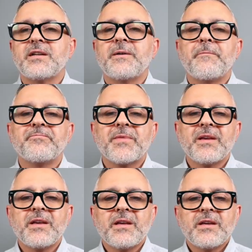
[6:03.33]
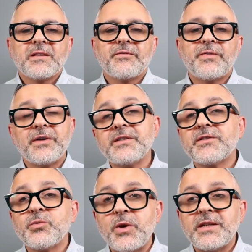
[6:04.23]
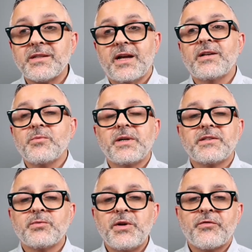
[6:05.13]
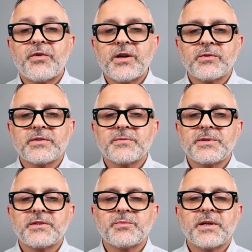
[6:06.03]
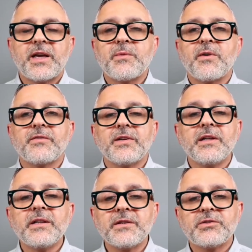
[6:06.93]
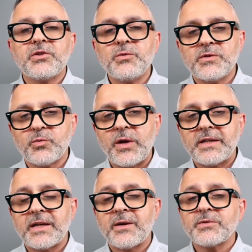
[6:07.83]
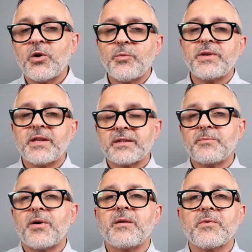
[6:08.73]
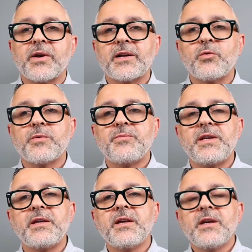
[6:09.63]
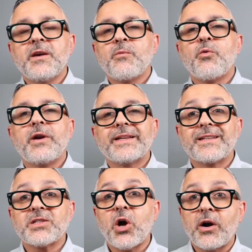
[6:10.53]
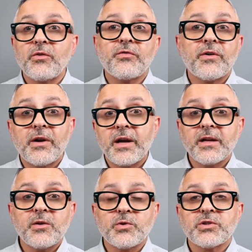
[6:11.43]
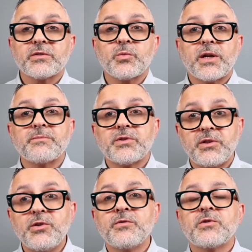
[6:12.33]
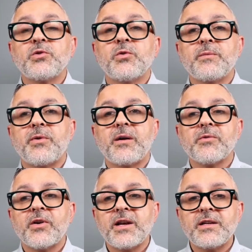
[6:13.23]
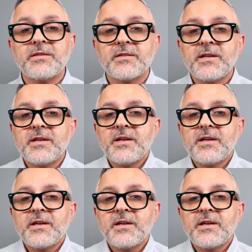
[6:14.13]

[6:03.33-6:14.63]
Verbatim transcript: um, very sweet and I don't mind sweet fragrances but this one came off a little too sweet and I was hoping that the pomegranate would be more like the tart variety which is what I'm used to in pomegranates